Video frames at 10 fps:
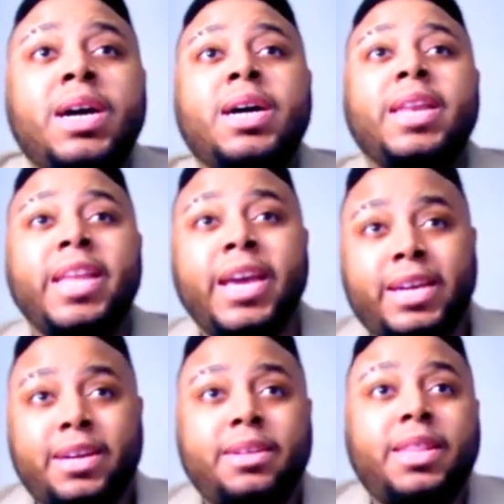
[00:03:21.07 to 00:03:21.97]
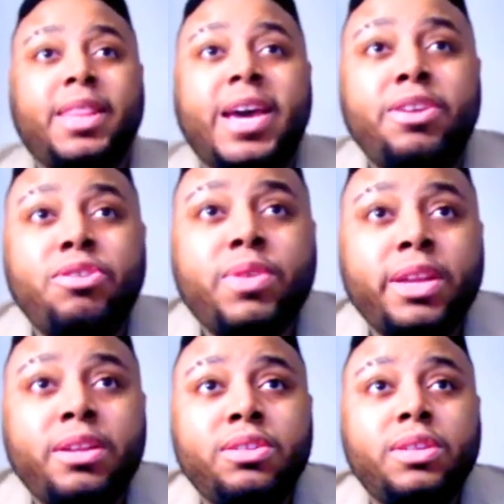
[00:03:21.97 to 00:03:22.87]
link that you
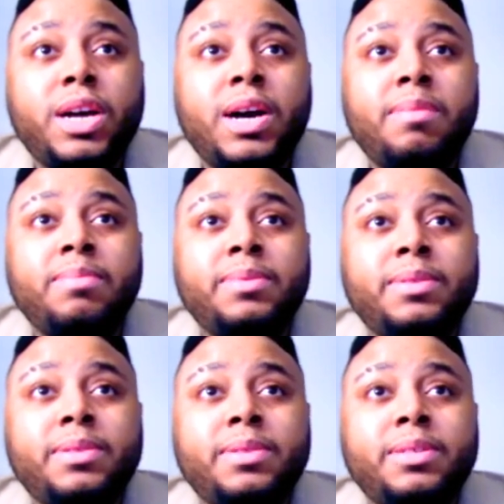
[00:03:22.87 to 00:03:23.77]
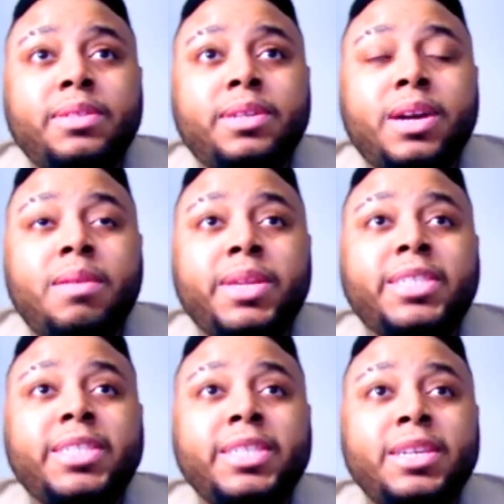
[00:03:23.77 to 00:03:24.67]
can come and
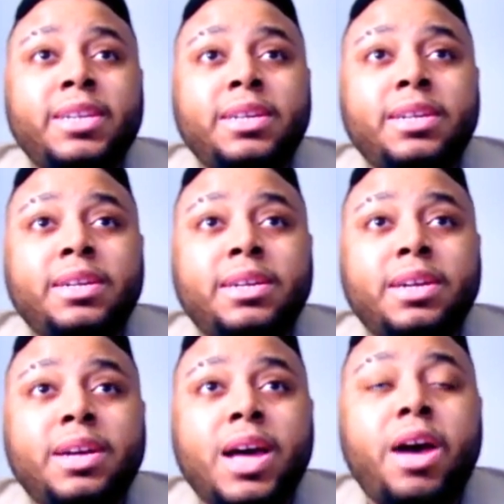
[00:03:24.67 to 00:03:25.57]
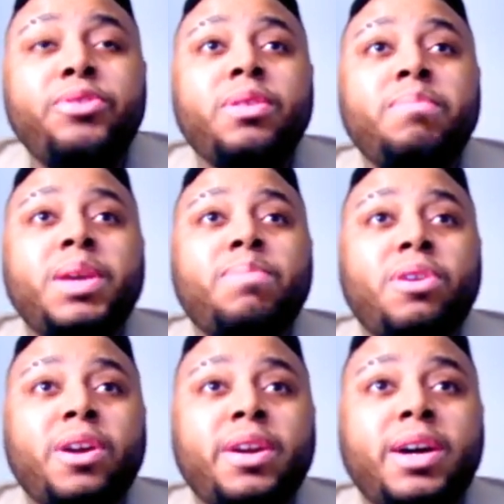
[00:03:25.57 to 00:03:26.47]
see how you can be a
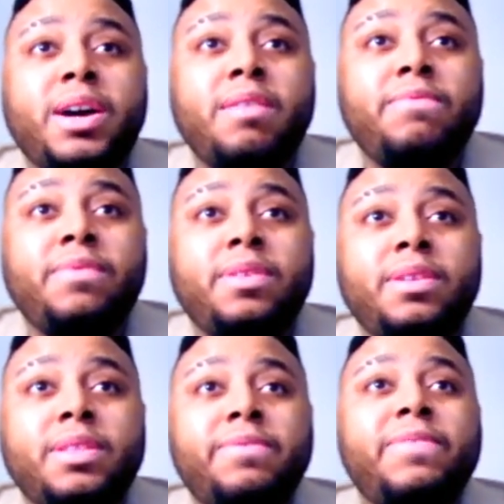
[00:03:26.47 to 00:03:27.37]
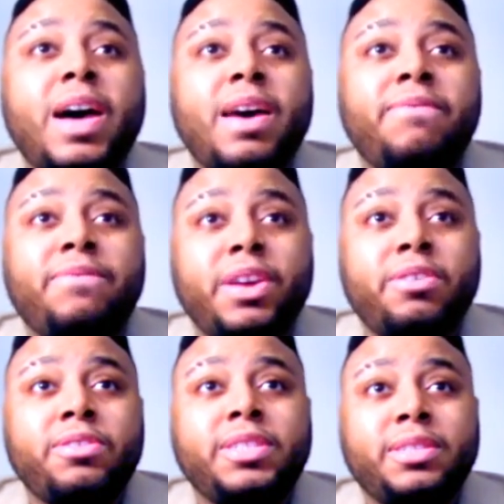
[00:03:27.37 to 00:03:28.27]
part of the
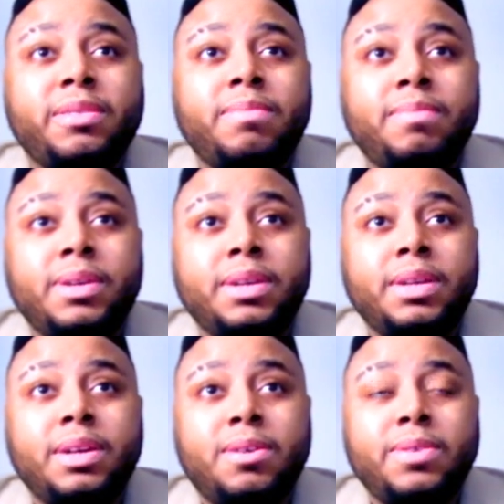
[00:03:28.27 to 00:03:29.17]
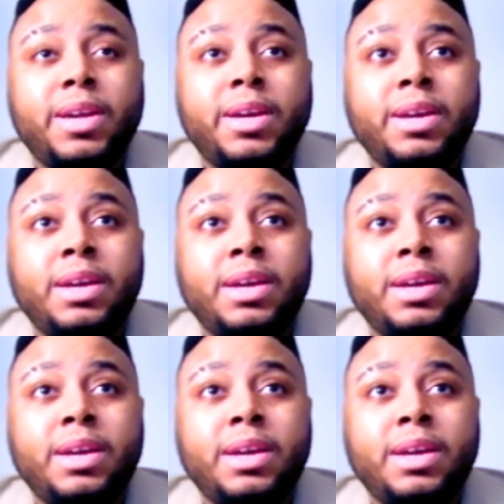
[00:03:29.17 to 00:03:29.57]
5-figure system. Okay,